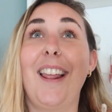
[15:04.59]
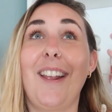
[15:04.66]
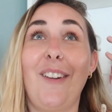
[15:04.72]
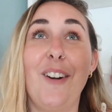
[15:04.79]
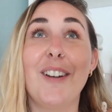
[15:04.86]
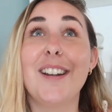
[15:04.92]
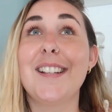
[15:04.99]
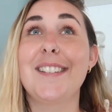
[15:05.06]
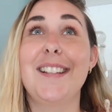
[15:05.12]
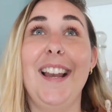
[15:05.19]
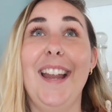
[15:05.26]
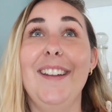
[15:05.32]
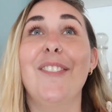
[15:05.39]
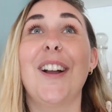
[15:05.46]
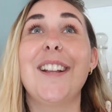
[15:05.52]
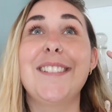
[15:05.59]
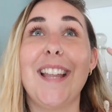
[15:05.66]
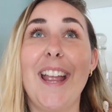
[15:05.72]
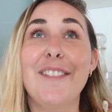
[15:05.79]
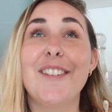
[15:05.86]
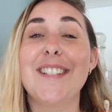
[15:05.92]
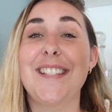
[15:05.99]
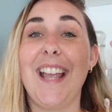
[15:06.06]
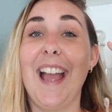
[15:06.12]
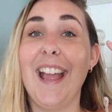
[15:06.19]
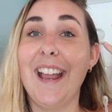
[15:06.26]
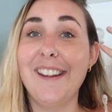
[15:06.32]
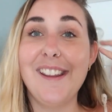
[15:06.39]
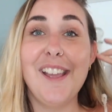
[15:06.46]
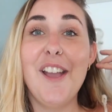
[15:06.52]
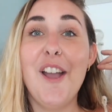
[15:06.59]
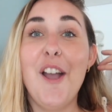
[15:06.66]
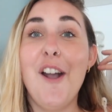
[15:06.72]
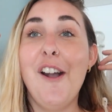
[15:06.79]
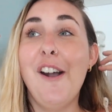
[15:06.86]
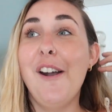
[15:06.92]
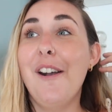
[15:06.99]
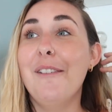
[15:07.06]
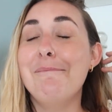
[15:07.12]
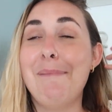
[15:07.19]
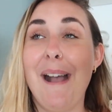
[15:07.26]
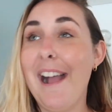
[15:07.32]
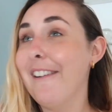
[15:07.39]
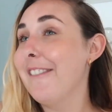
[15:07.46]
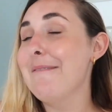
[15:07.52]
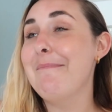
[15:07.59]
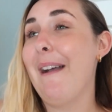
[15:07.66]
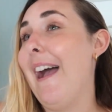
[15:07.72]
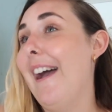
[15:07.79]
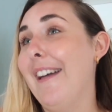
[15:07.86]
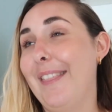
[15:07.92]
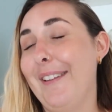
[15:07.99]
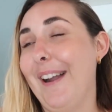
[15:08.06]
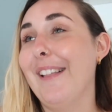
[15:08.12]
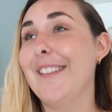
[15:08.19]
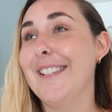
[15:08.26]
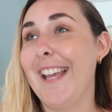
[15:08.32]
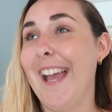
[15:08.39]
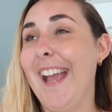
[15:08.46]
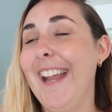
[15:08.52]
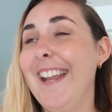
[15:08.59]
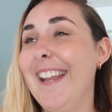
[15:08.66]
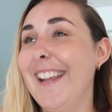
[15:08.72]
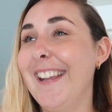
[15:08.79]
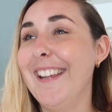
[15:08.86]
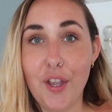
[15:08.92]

Like, honestly, my day was getting better and better throughout the day.